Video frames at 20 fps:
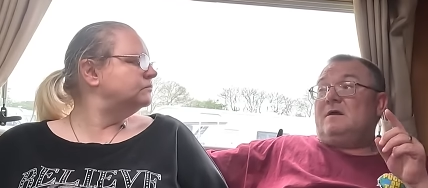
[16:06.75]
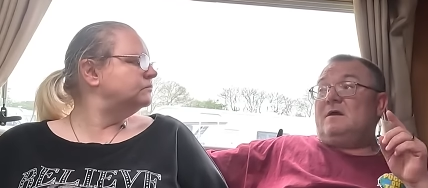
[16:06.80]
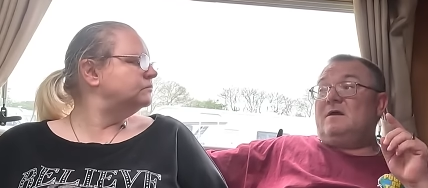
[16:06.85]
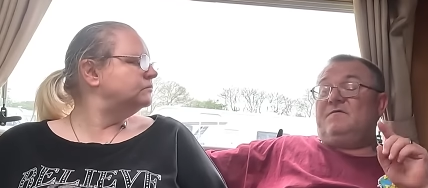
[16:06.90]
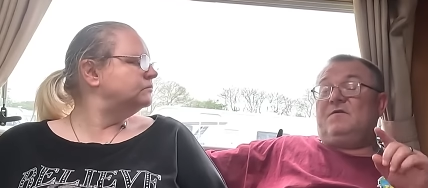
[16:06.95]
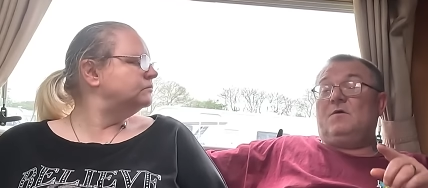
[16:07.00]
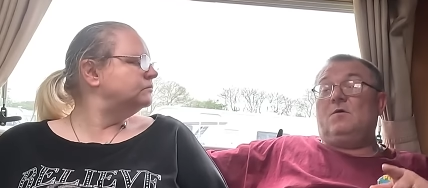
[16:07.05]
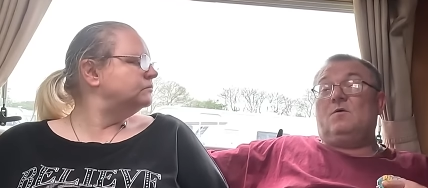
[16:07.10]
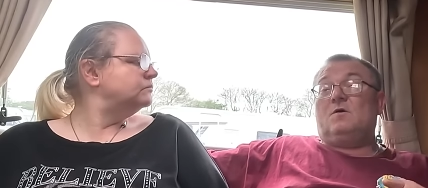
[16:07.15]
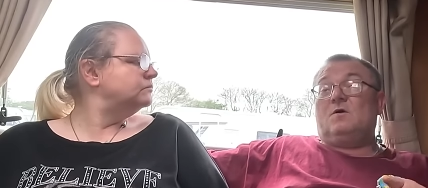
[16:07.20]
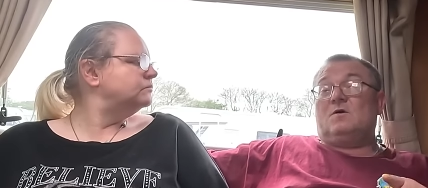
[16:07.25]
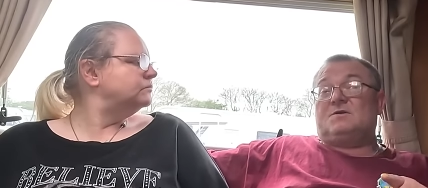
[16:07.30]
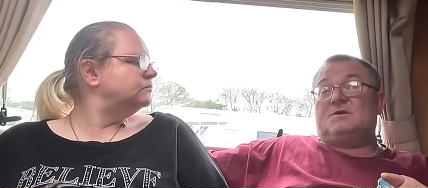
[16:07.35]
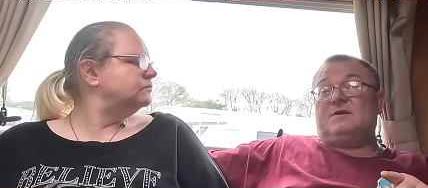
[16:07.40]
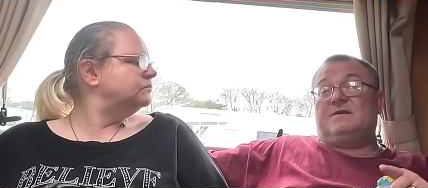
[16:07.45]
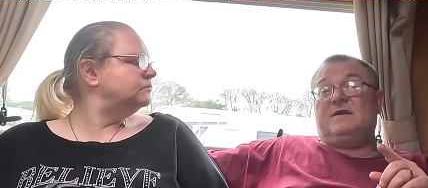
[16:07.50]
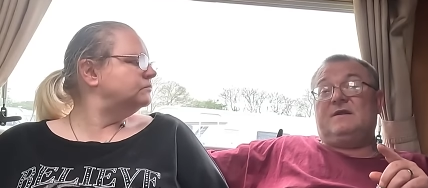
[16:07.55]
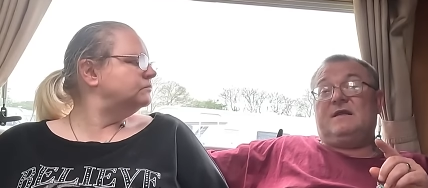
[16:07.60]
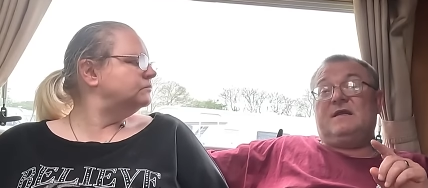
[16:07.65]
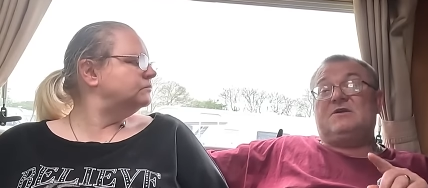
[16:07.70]
Speaker 1: If you go
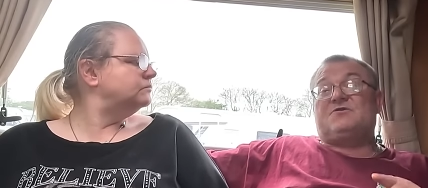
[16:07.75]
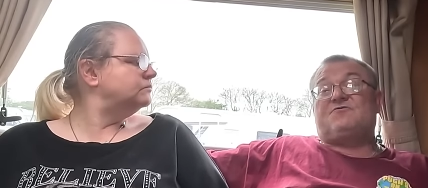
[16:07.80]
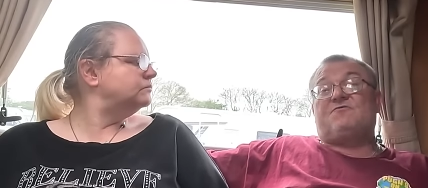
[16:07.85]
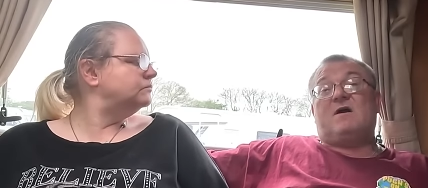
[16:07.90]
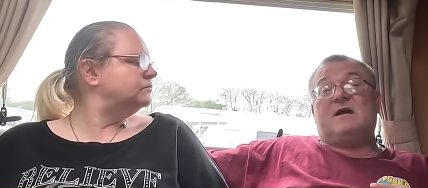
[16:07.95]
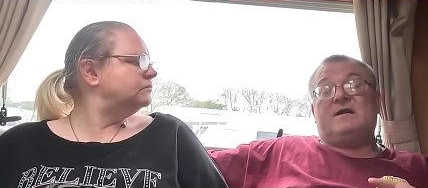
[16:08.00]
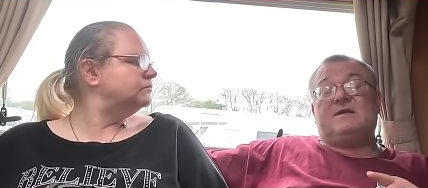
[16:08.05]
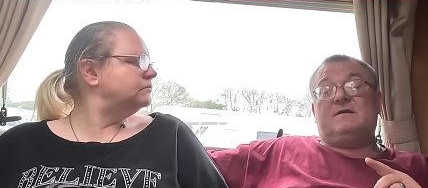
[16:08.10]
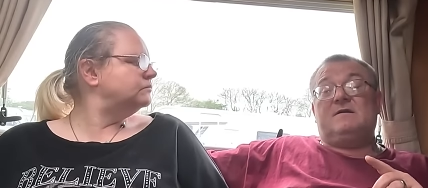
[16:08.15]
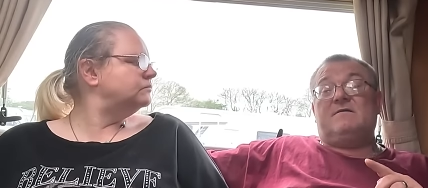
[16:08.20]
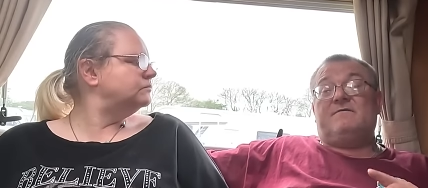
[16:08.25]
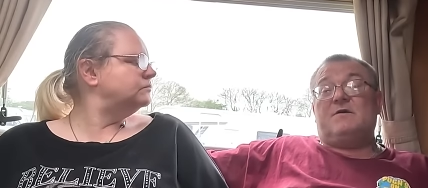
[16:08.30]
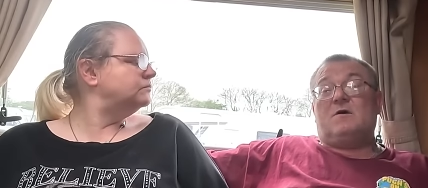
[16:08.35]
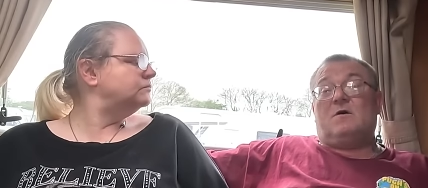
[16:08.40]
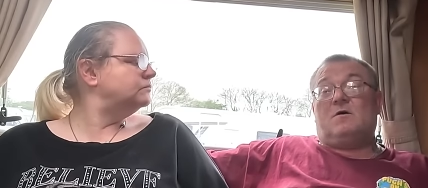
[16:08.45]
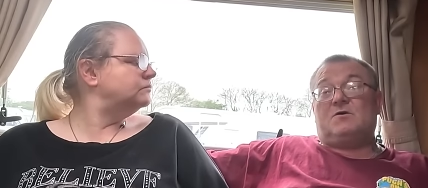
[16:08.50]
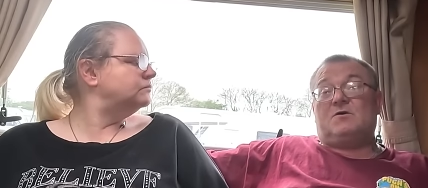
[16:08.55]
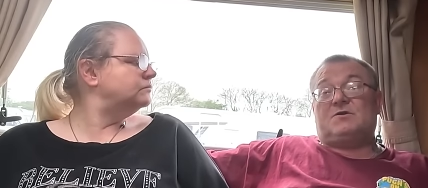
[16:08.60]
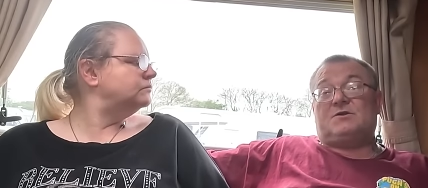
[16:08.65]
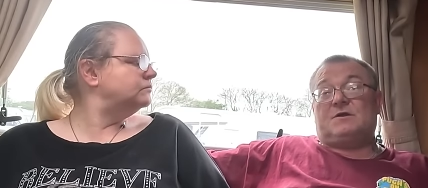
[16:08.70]
to the East Riding of
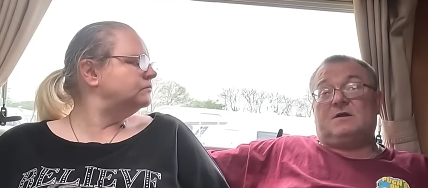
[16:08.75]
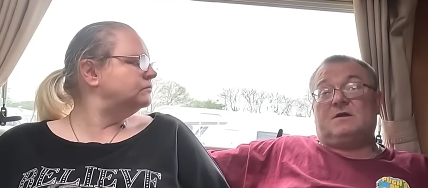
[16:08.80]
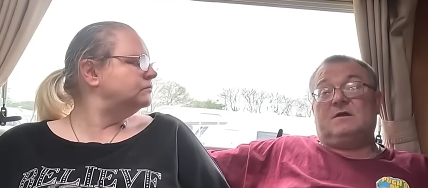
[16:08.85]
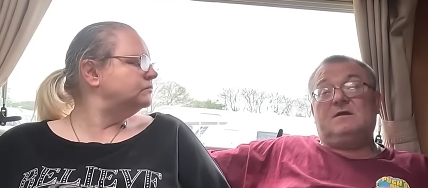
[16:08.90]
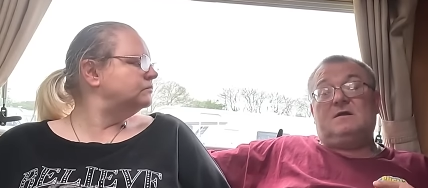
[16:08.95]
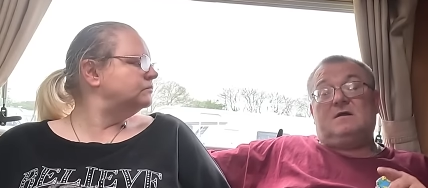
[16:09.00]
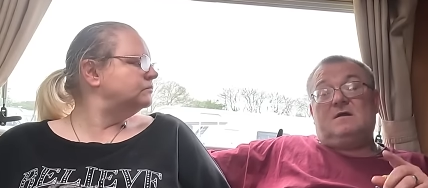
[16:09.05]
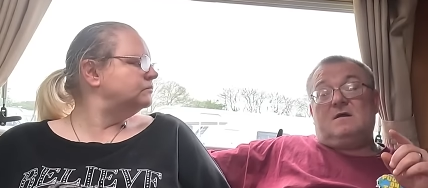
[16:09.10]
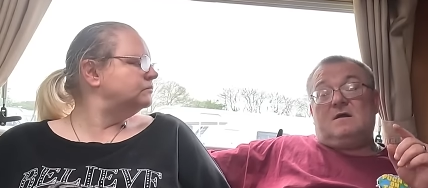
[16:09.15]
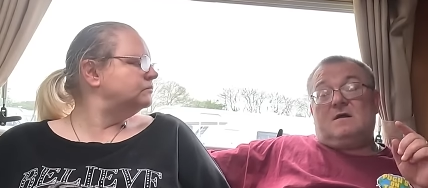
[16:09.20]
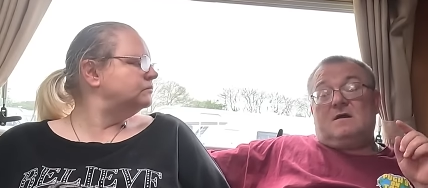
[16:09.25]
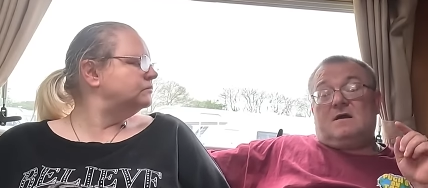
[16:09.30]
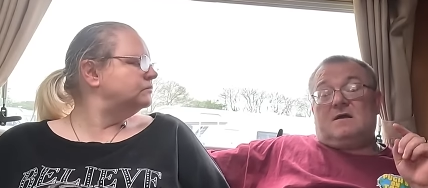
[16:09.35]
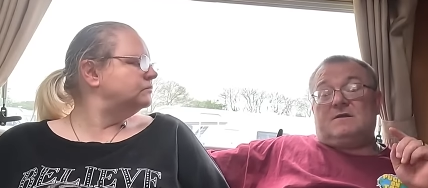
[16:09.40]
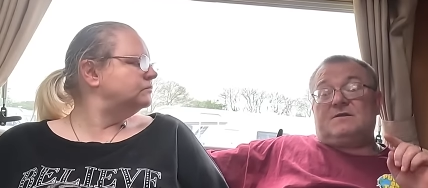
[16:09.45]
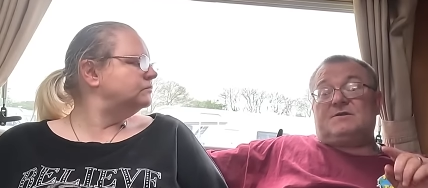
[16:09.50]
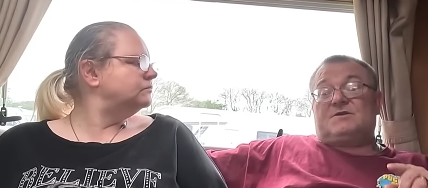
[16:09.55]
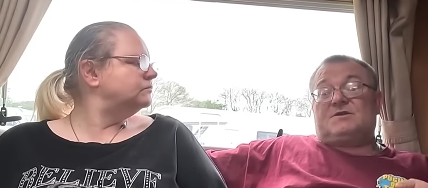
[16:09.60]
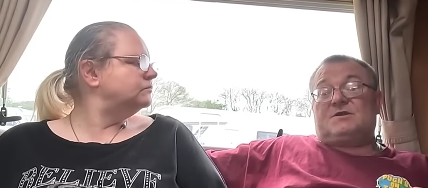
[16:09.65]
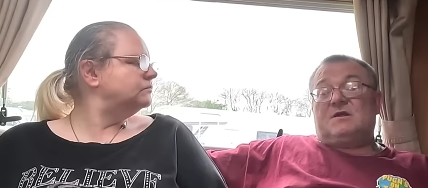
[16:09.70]
Yorkshire
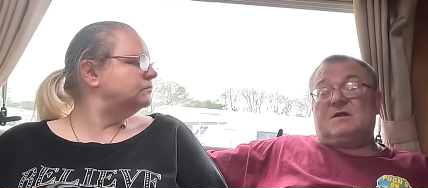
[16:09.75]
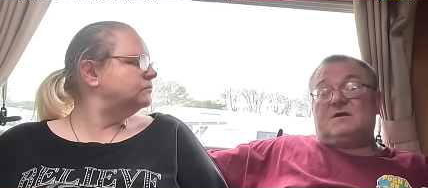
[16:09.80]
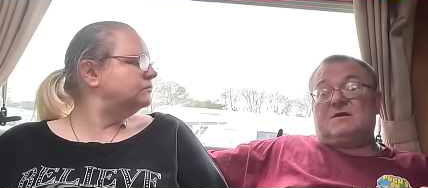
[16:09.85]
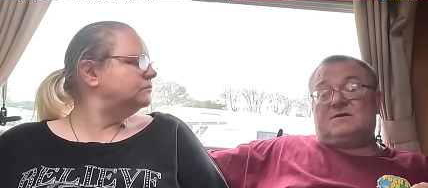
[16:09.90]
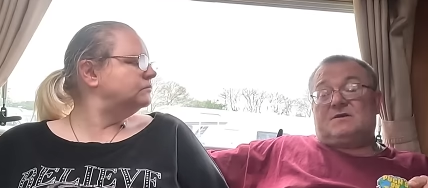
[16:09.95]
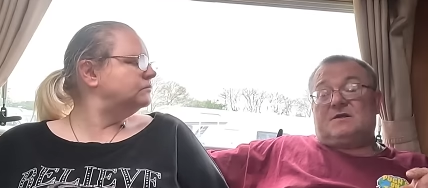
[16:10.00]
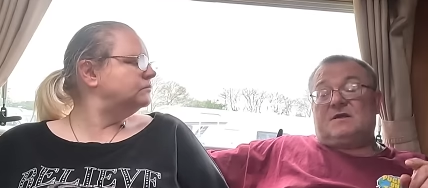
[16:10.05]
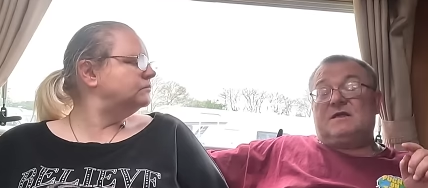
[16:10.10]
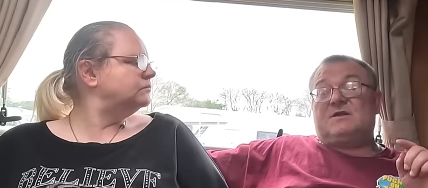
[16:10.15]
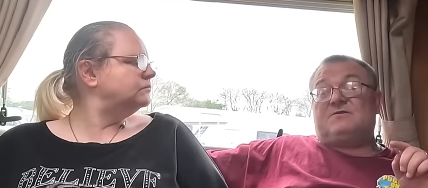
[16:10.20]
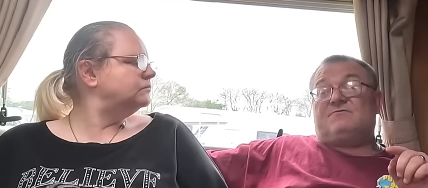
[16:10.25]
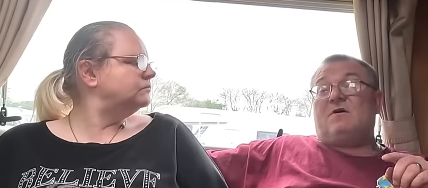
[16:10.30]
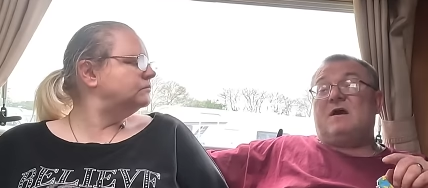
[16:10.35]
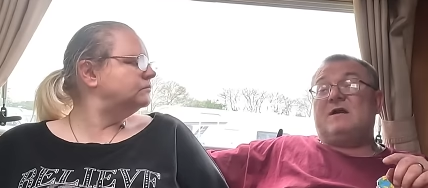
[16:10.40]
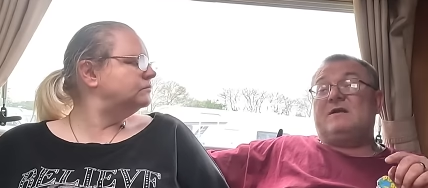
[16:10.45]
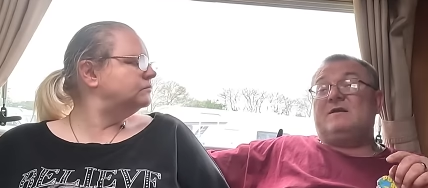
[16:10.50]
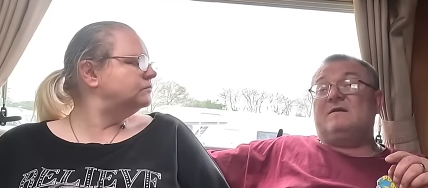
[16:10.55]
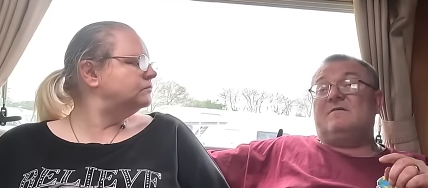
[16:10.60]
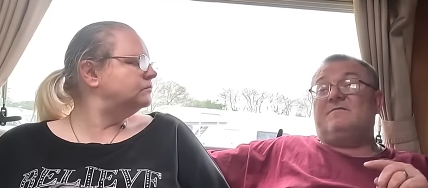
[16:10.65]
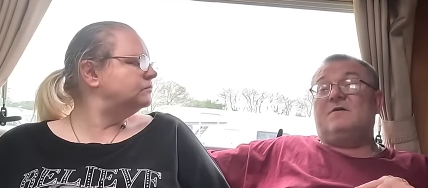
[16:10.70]
and search East
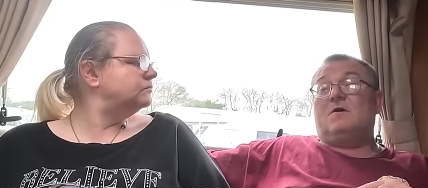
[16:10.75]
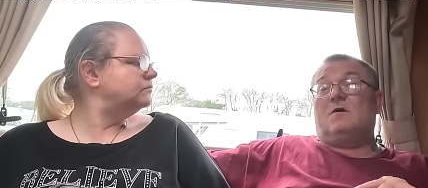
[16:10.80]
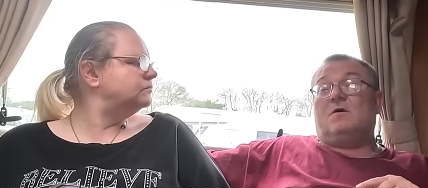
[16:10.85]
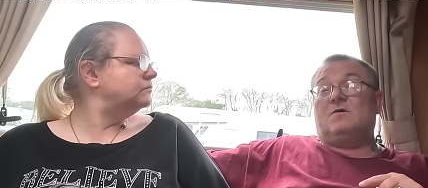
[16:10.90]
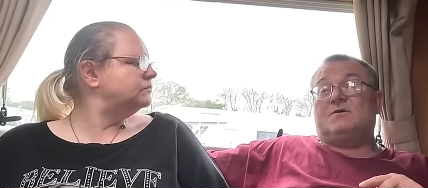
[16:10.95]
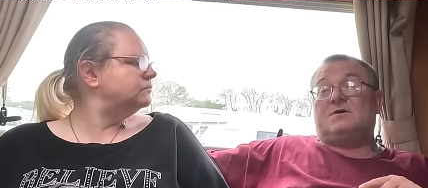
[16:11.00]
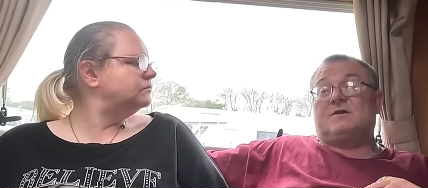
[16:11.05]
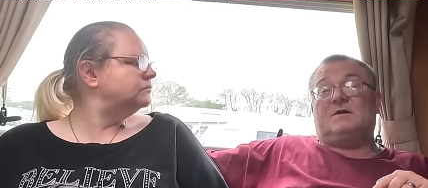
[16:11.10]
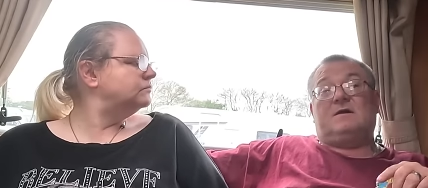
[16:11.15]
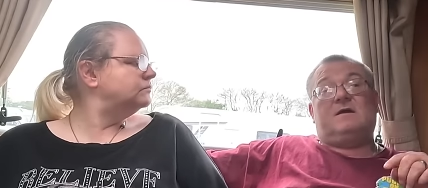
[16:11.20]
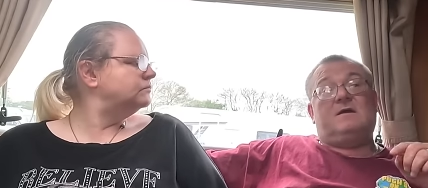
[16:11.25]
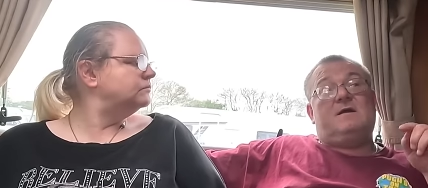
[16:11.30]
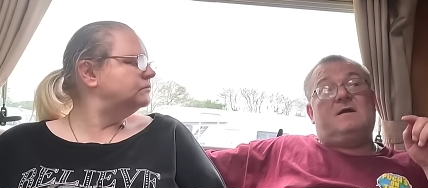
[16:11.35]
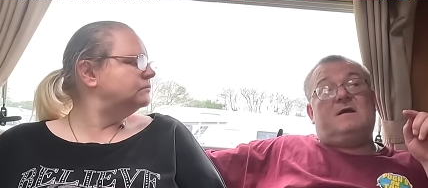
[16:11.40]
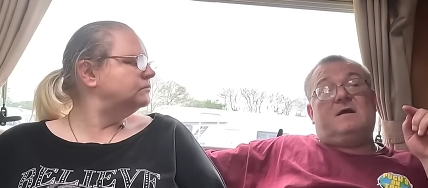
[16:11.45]
Riding of Yorkshire,